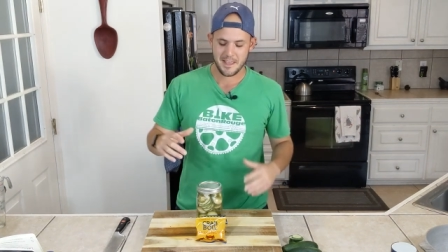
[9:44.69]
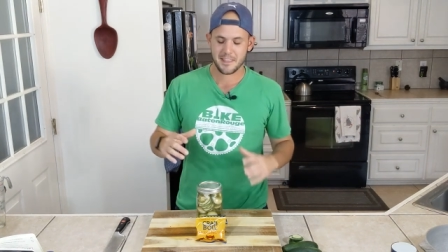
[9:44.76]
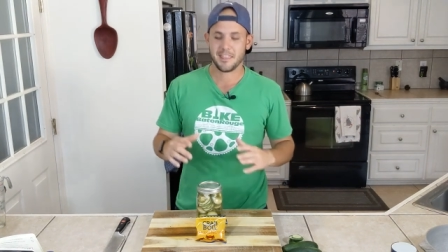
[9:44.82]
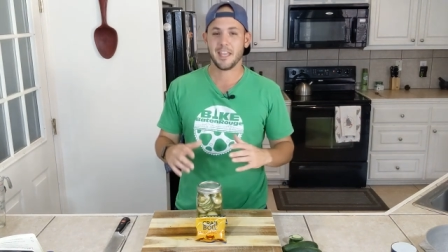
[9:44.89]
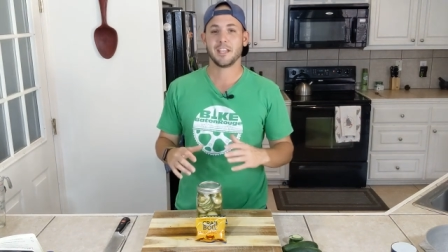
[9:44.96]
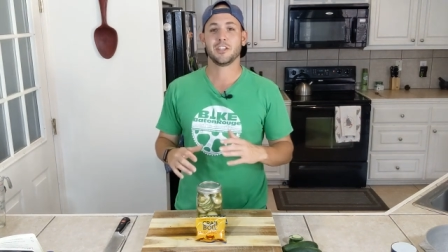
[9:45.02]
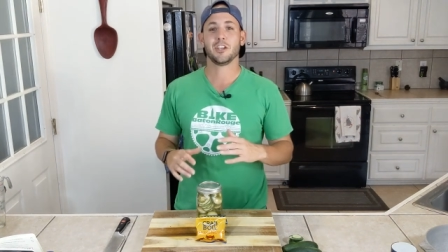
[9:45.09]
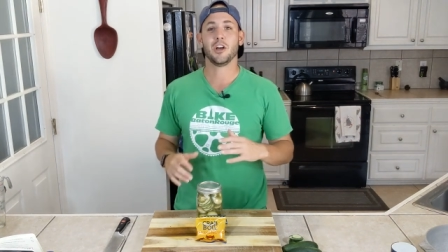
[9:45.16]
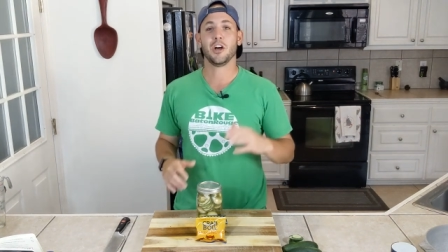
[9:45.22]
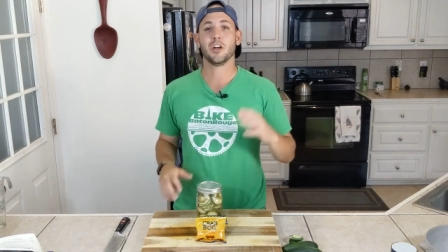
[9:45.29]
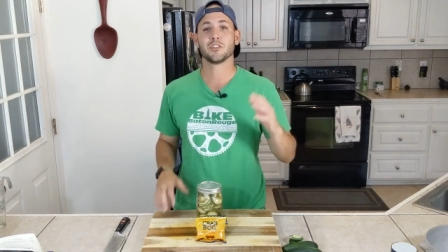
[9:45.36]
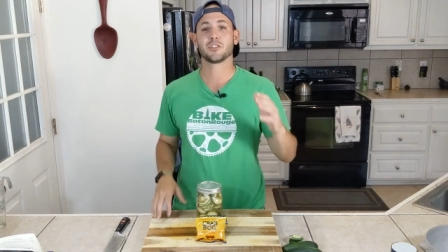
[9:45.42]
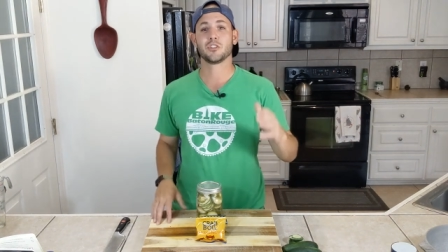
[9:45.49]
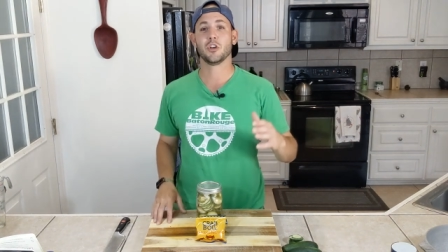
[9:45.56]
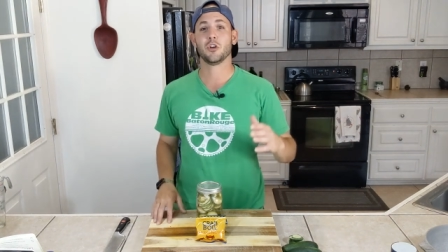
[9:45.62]
Thank
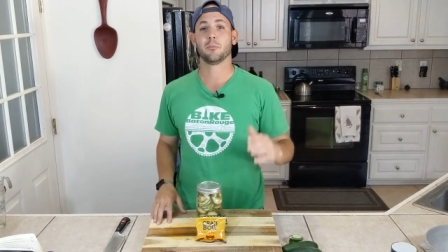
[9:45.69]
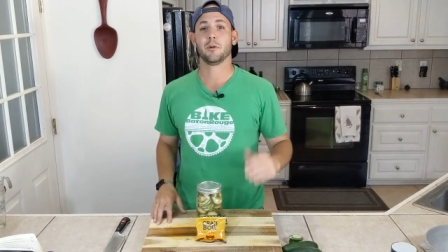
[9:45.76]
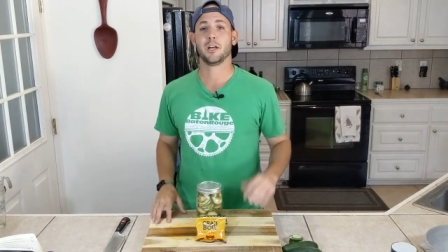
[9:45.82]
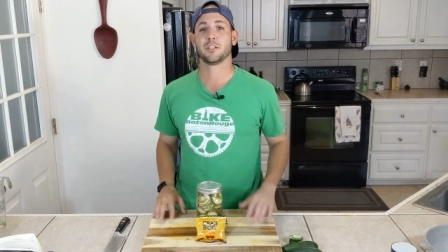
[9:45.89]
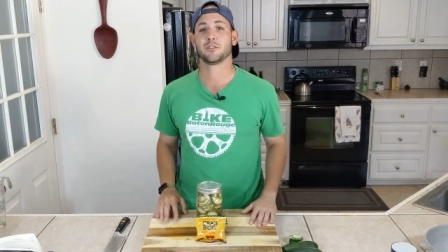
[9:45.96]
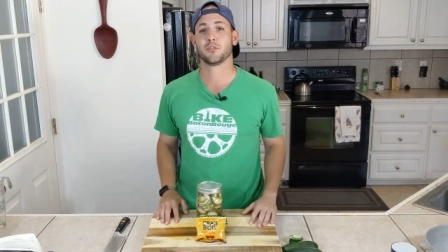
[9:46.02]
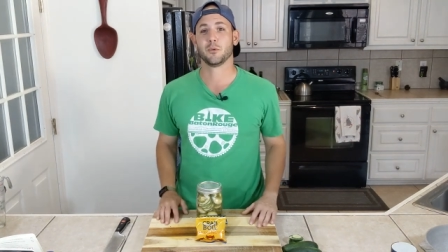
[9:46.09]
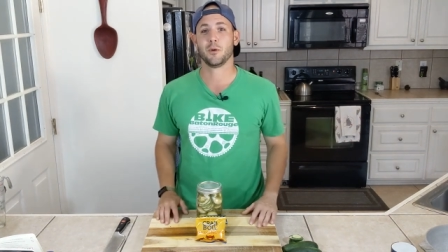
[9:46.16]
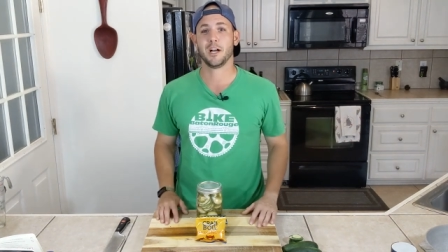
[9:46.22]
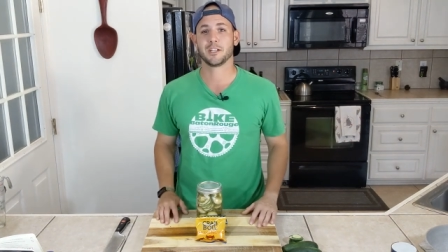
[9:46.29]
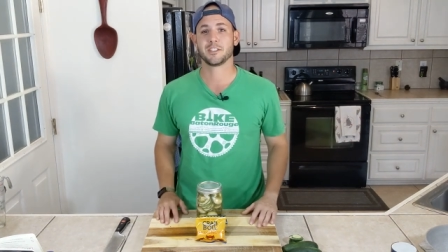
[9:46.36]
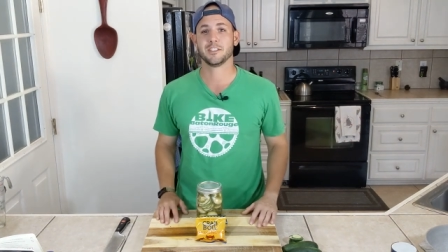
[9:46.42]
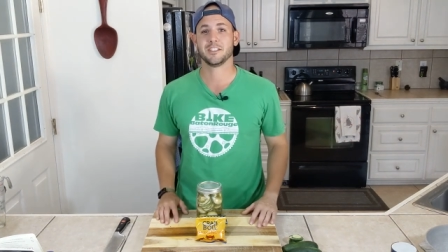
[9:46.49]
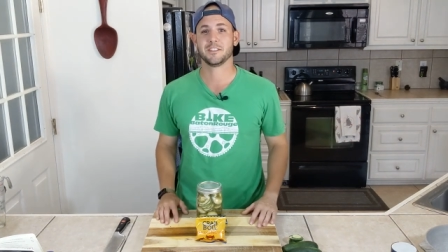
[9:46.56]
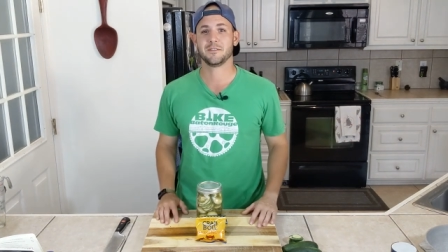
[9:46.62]
y'all so much for
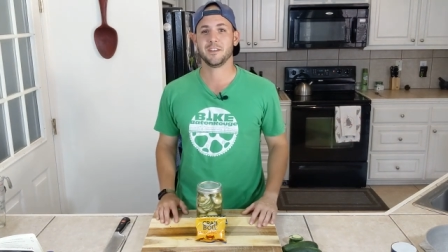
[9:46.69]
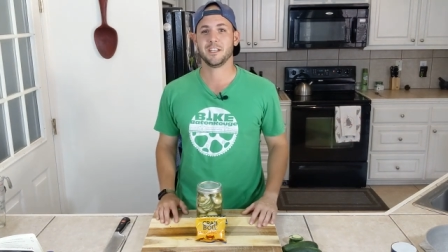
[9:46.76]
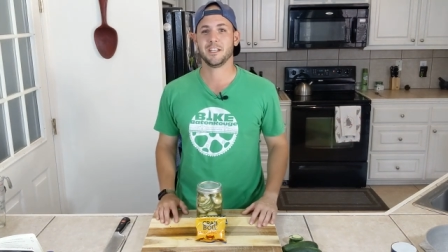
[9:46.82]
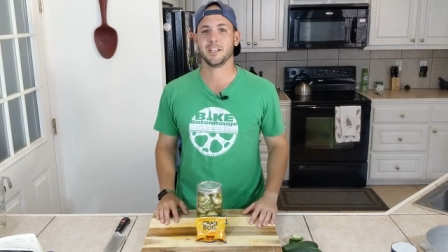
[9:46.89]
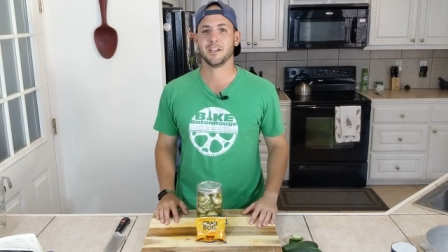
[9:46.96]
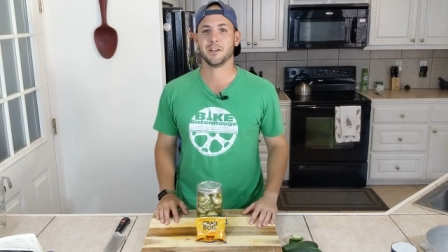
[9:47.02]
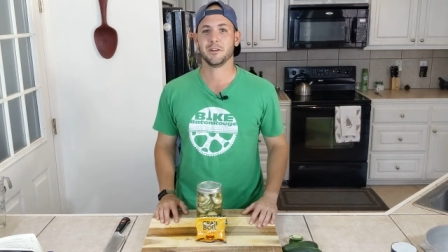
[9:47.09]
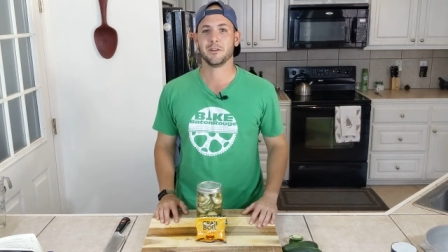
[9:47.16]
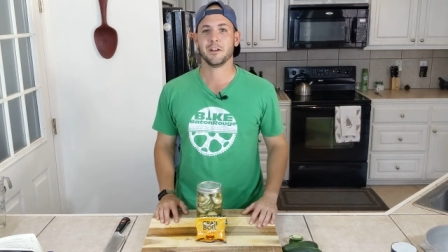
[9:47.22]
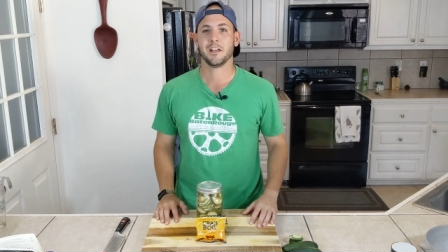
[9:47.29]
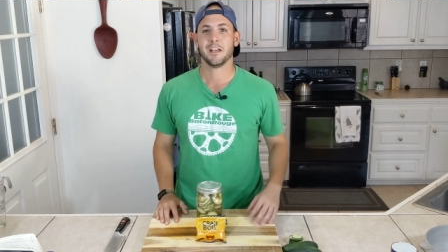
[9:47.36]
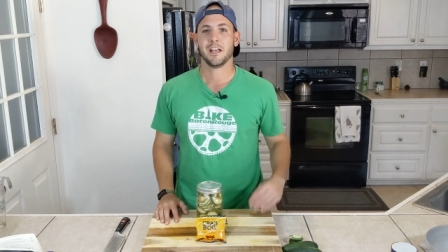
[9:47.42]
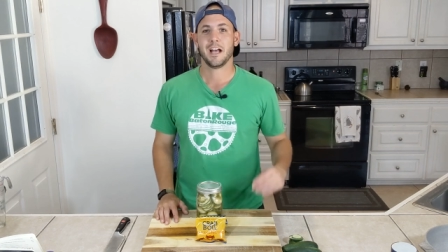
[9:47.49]
watching this video.